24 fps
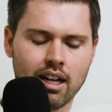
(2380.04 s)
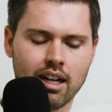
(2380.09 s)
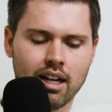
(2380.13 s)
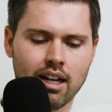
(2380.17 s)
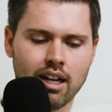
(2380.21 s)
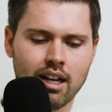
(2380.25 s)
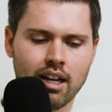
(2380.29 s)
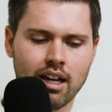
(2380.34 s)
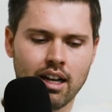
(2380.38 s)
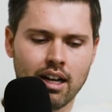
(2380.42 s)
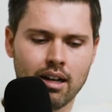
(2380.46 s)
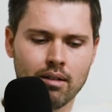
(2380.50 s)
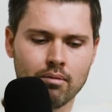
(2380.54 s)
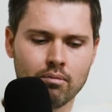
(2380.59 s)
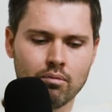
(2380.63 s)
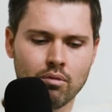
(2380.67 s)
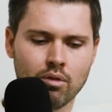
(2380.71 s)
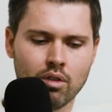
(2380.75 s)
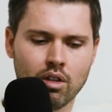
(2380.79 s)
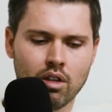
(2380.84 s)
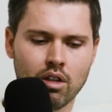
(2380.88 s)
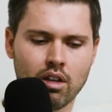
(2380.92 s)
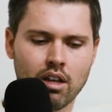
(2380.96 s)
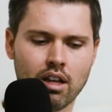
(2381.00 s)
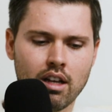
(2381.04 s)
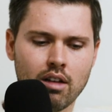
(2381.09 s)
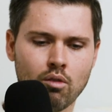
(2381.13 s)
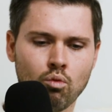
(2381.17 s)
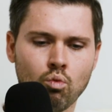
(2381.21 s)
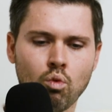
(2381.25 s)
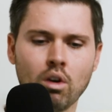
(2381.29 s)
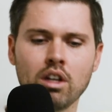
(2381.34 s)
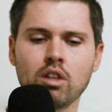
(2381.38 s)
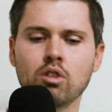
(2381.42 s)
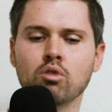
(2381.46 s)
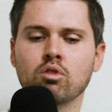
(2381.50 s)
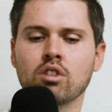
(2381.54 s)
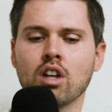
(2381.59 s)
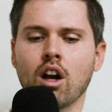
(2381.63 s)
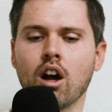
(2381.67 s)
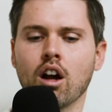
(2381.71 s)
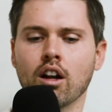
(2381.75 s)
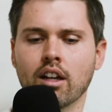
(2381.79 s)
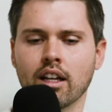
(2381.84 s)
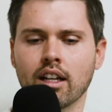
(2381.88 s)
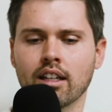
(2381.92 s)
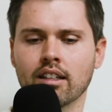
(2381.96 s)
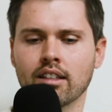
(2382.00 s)
Um, what do you
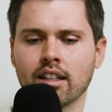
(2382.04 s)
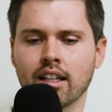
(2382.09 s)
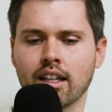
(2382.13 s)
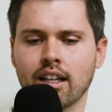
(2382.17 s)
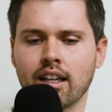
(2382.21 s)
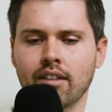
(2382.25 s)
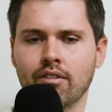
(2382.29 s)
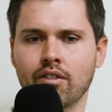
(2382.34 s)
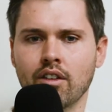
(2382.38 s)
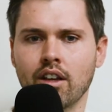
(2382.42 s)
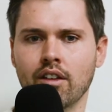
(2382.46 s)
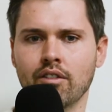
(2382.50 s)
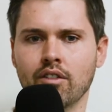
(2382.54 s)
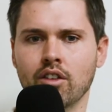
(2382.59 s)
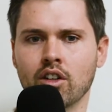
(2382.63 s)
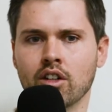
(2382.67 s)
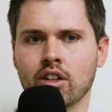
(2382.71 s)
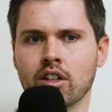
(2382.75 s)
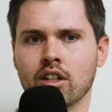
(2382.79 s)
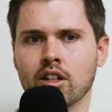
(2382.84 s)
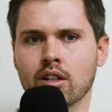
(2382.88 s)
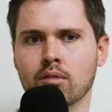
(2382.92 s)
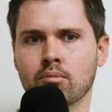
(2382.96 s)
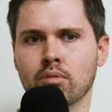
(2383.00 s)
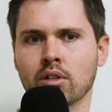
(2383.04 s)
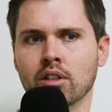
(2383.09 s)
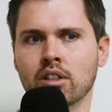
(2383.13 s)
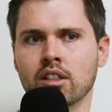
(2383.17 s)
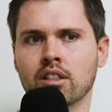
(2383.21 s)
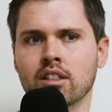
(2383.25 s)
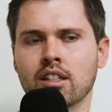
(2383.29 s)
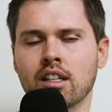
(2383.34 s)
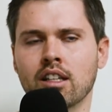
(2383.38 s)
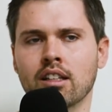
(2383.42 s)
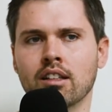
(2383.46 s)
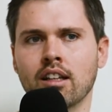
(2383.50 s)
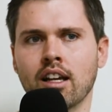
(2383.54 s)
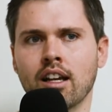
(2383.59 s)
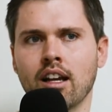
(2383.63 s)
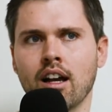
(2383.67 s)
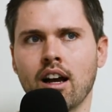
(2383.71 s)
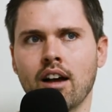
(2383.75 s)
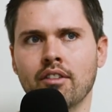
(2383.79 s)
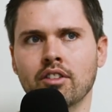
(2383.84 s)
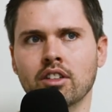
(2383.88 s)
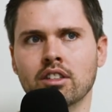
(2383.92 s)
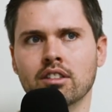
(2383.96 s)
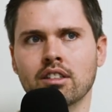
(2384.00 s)
target? Like if, if you're here in Burlington, like
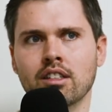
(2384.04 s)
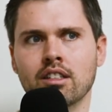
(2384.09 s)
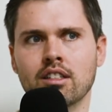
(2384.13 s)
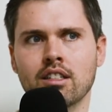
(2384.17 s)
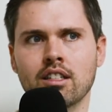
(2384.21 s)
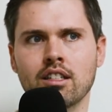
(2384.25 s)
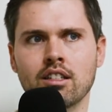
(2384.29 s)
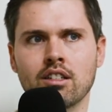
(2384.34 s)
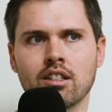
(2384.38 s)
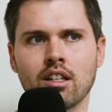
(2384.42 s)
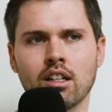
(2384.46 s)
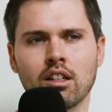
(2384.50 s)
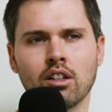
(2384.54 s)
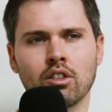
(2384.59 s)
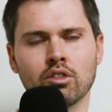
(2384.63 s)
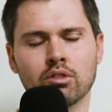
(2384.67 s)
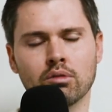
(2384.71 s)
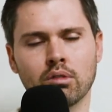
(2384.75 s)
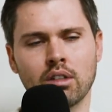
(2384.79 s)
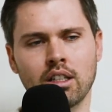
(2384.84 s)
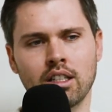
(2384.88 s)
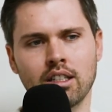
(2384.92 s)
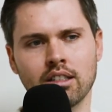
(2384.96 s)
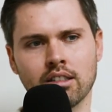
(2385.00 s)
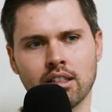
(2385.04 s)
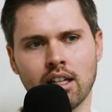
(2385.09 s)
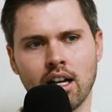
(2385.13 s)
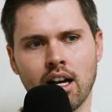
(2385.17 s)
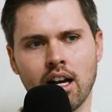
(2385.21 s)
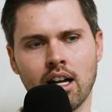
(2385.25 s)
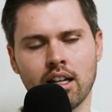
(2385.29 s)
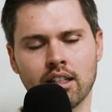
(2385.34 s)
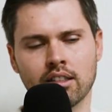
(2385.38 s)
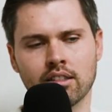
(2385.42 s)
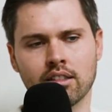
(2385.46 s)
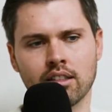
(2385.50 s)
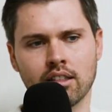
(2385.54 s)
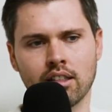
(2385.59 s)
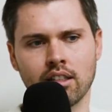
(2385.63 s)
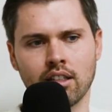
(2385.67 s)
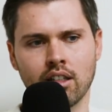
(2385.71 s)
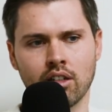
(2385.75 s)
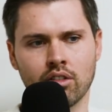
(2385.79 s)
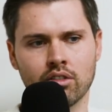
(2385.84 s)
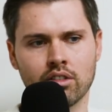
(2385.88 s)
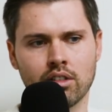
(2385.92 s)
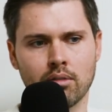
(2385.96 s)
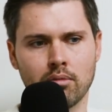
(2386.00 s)
obviously TJ knows what he's got. It's you
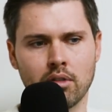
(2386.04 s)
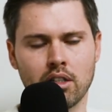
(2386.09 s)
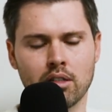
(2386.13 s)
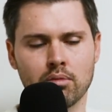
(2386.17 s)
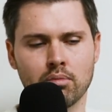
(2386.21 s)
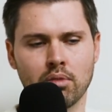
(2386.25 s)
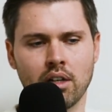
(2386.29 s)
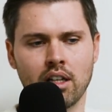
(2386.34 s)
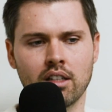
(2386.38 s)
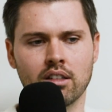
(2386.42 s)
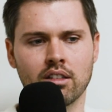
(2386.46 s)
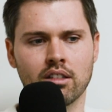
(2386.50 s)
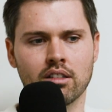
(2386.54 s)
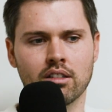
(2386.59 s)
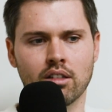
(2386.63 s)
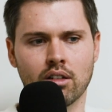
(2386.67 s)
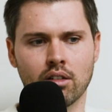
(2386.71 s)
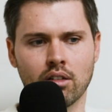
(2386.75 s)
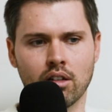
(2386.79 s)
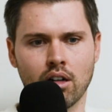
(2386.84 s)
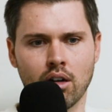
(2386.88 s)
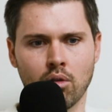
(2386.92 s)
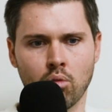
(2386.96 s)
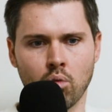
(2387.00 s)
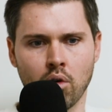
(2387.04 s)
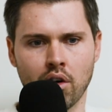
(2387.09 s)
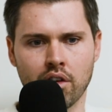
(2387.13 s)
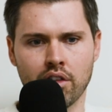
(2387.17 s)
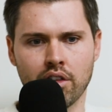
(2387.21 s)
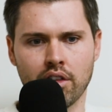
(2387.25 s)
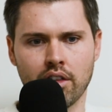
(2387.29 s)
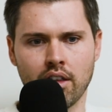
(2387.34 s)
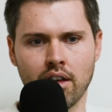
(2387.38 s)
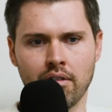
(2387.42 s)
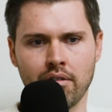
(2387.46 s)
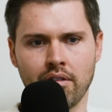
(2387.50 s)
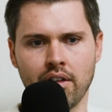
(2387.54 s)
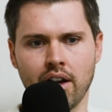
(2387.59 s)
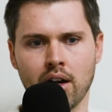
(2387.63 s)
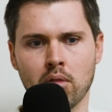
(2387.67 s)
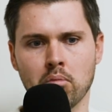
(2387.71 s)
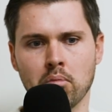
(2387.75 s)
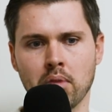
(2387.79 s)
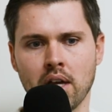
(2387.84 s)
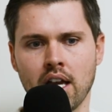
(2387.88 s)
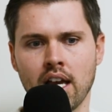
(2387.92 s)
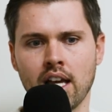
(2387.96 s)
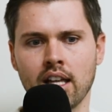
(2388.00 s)
know some of these places are, are worth a fair
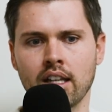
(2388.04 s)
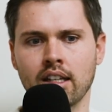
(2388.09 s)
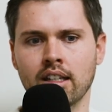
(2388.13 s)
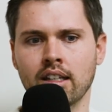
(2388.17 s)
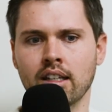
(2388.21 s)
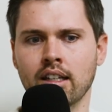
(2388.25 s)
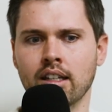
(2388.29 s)
bit.